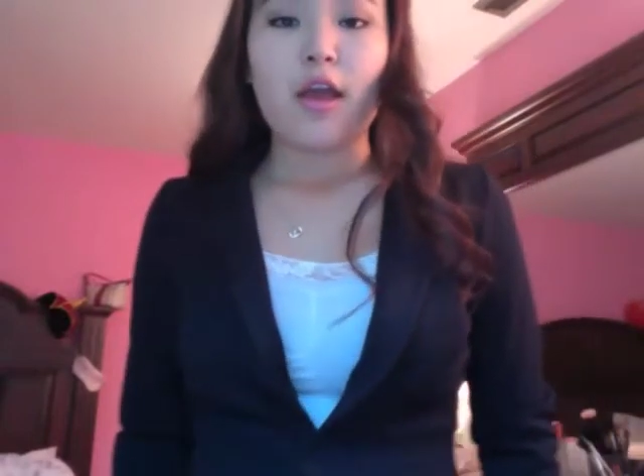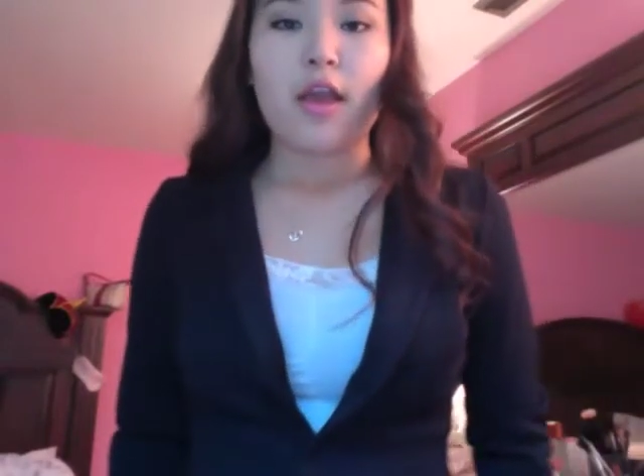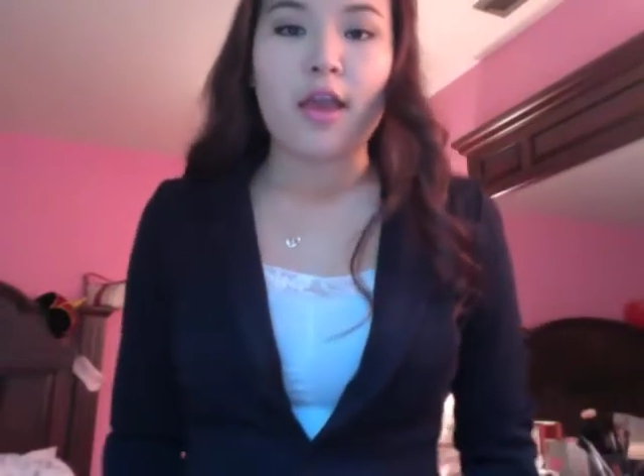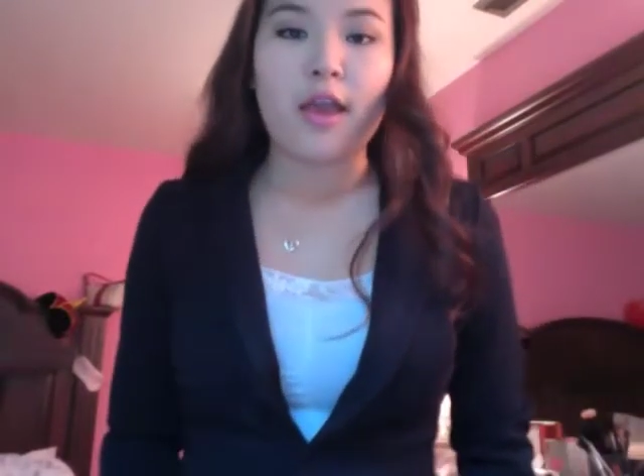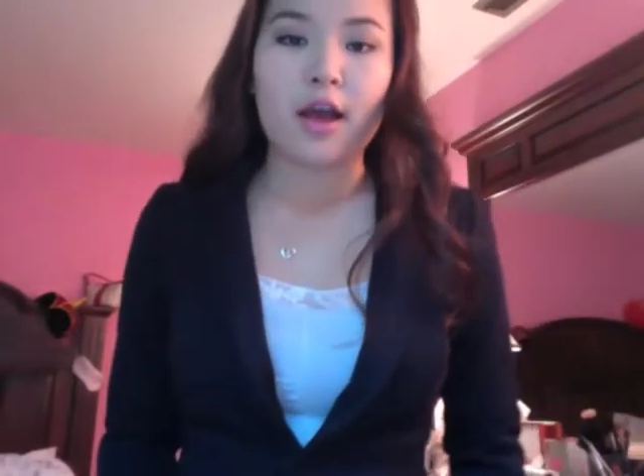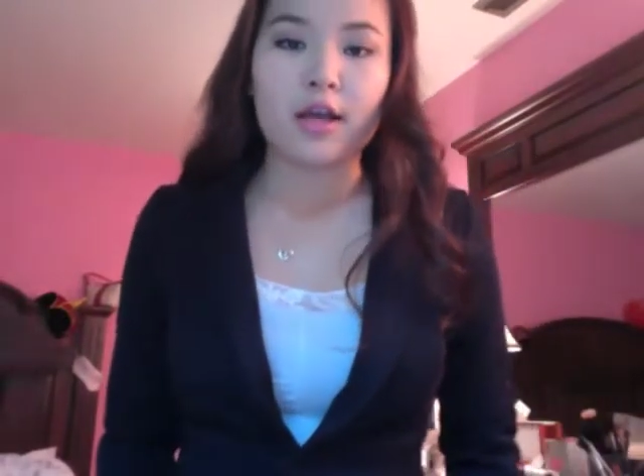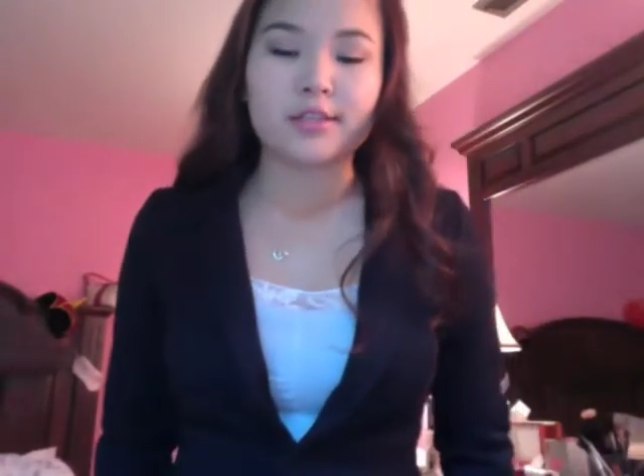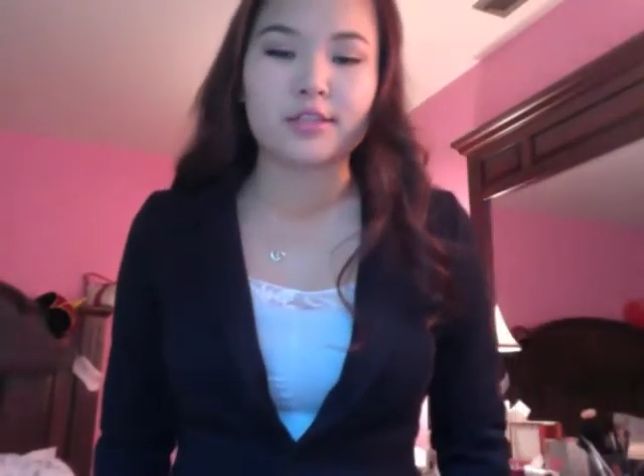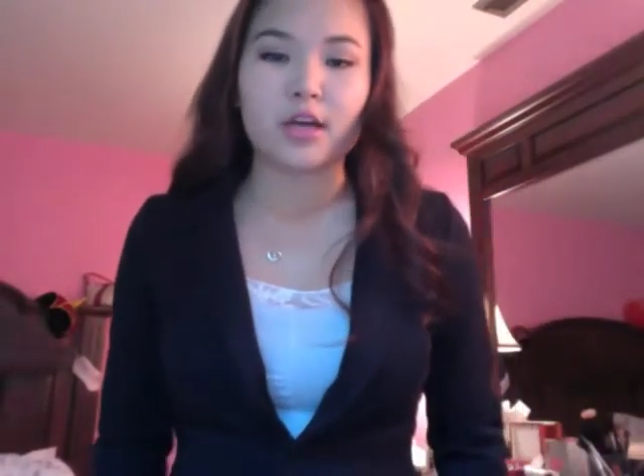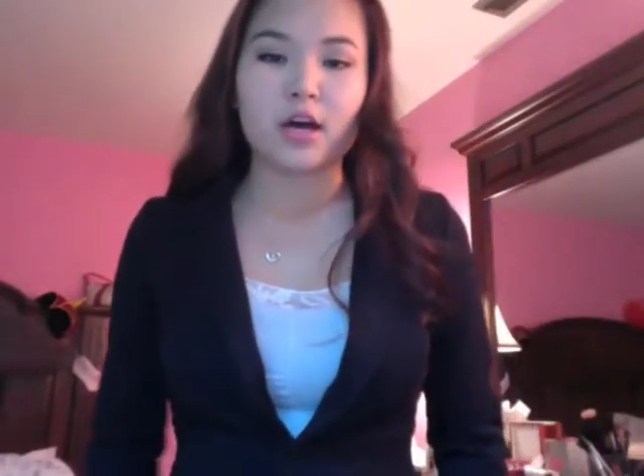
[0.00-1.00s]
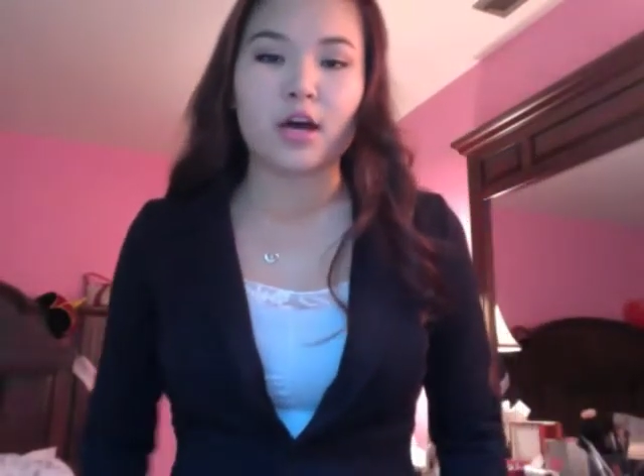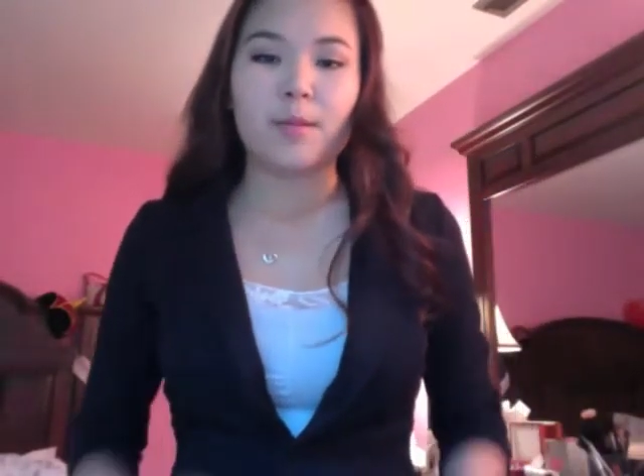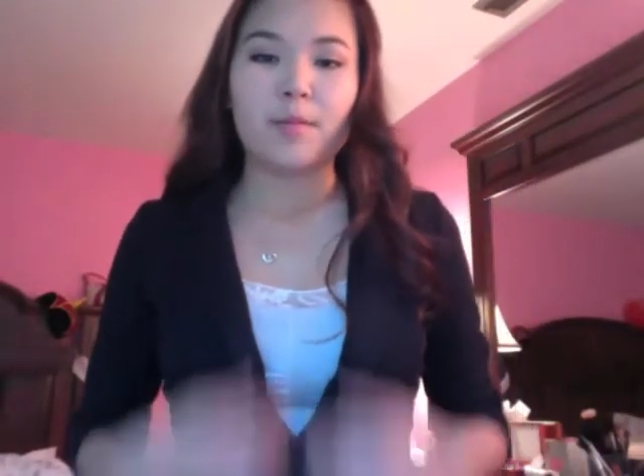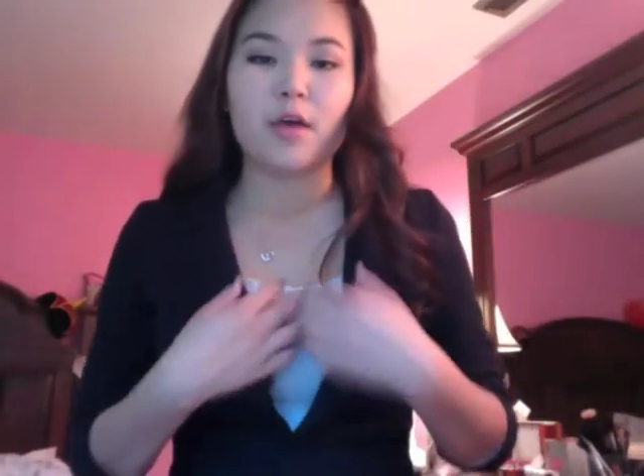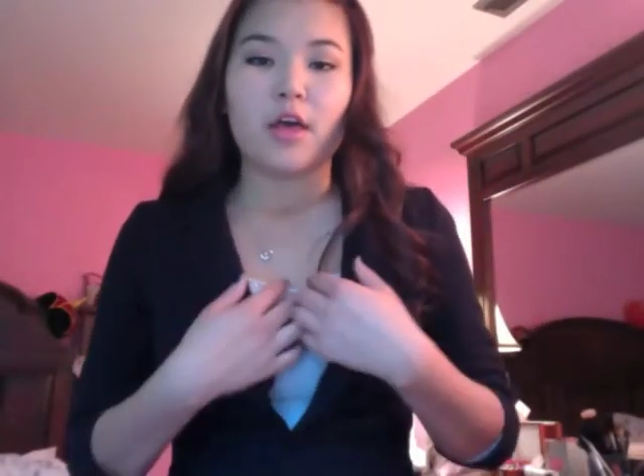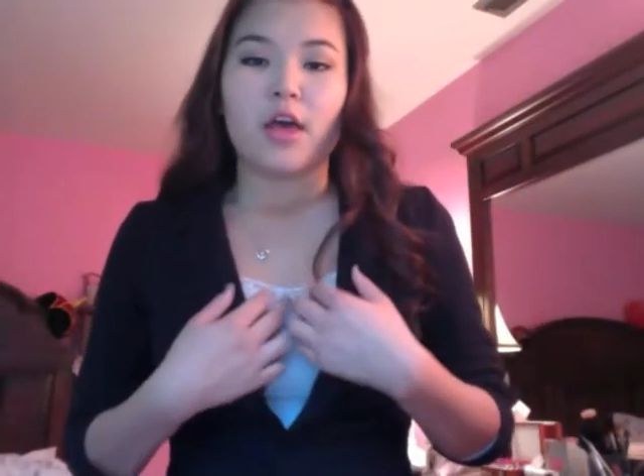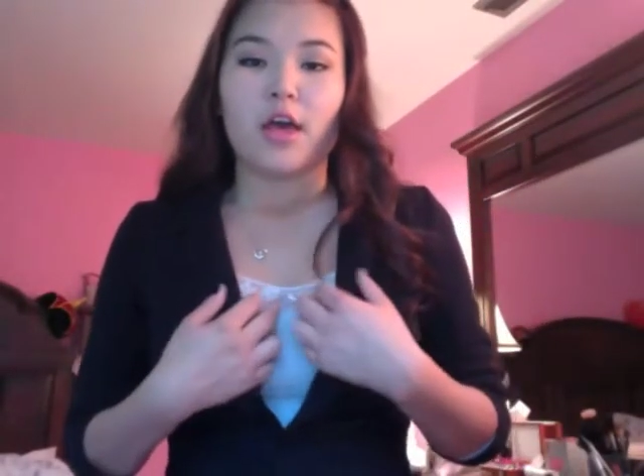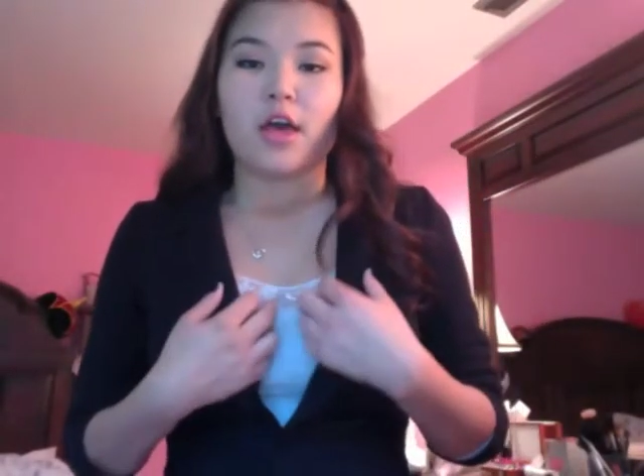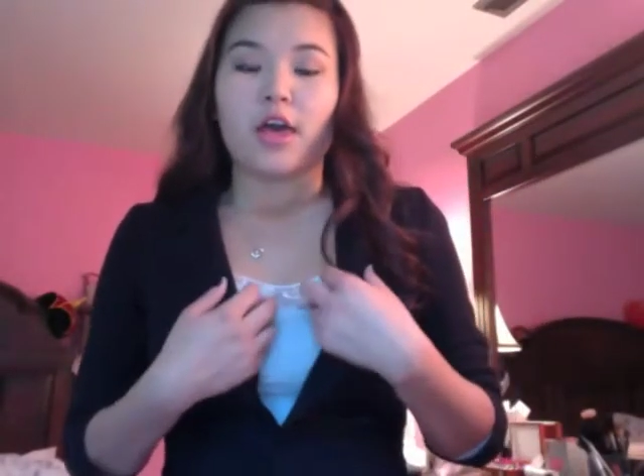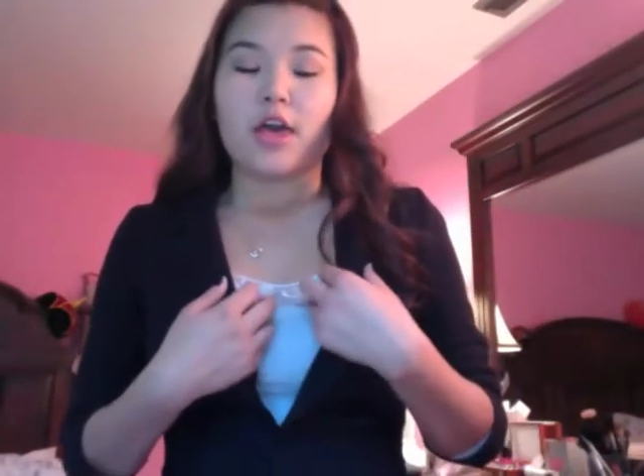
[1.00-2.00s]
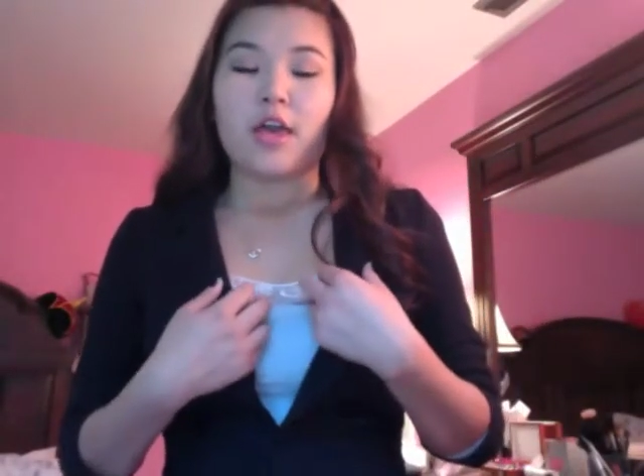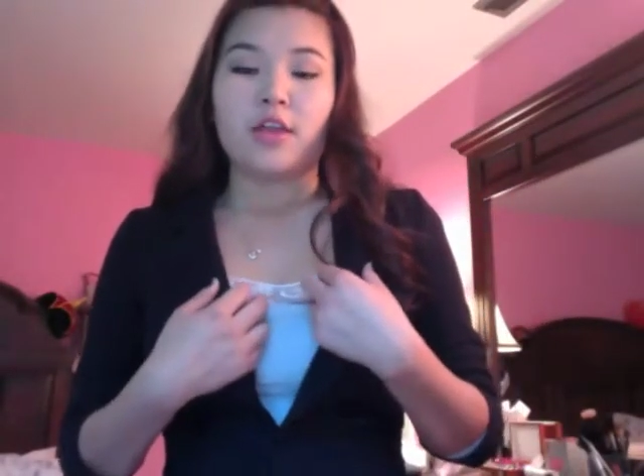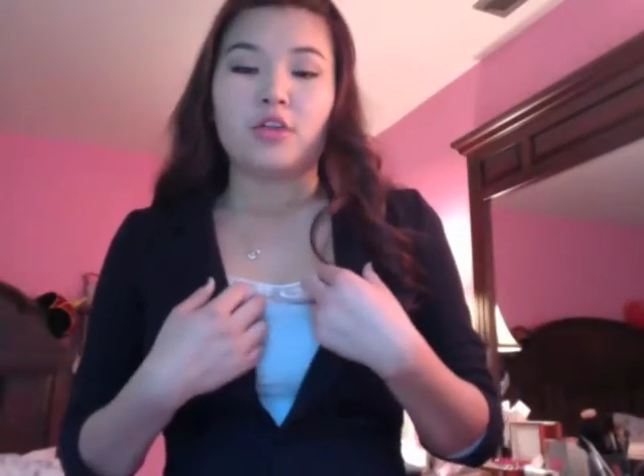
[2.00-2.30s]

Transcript: and, um, and